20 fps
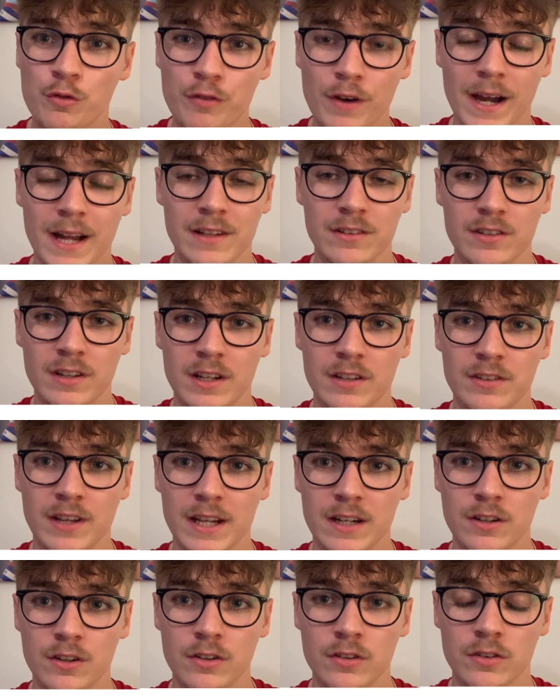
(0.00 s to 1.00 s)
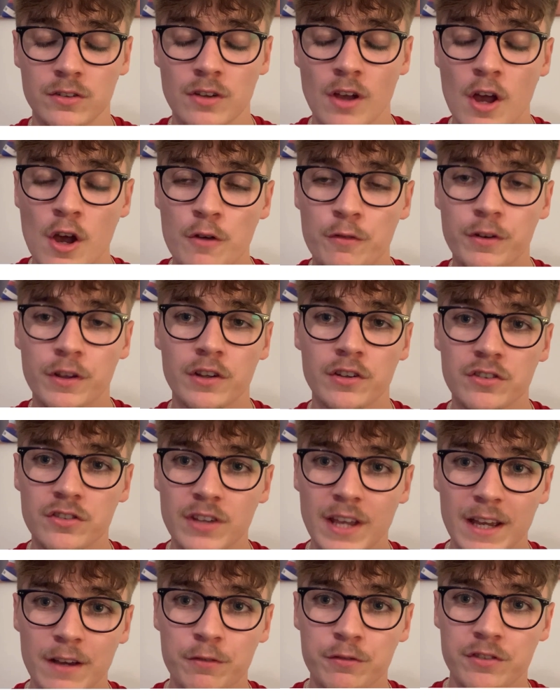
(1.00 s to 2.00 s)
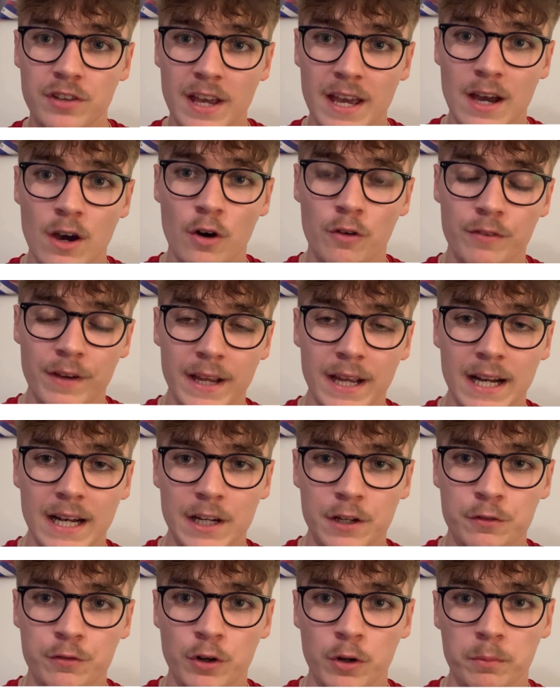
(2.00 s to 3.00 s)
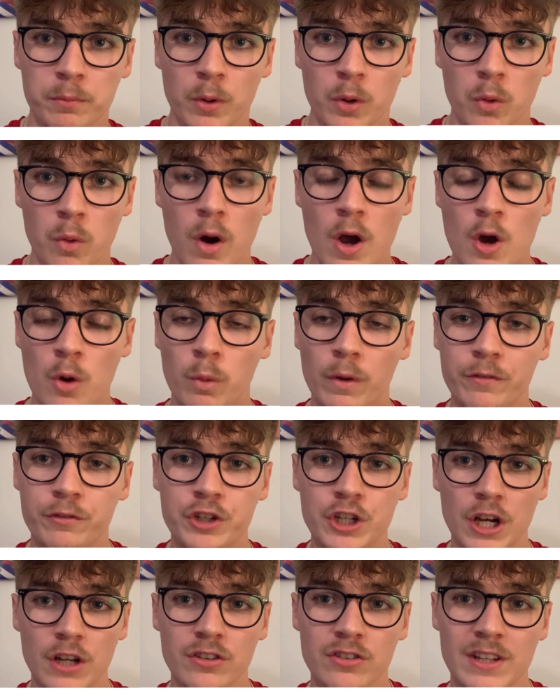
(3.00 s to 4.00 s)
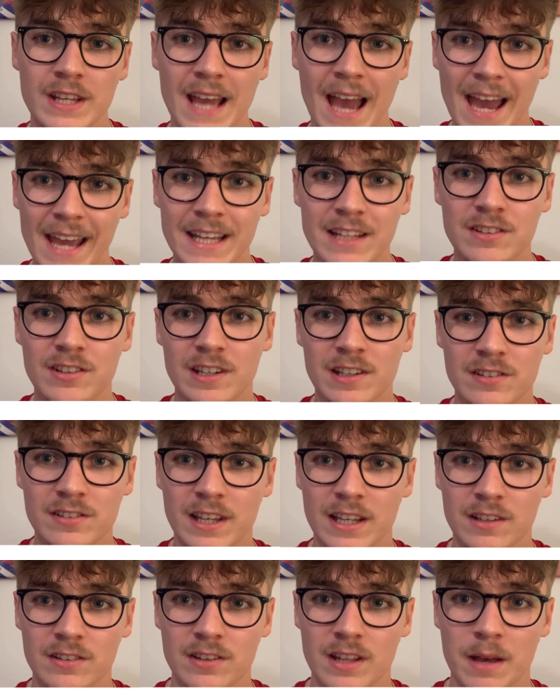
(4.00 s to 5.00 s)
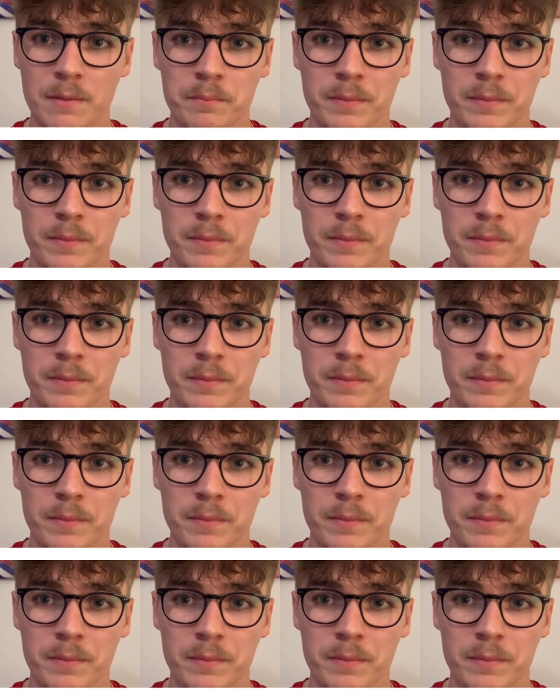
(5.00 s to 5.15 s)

fans in attendance for the sixth tier of English football, with just the 86 of them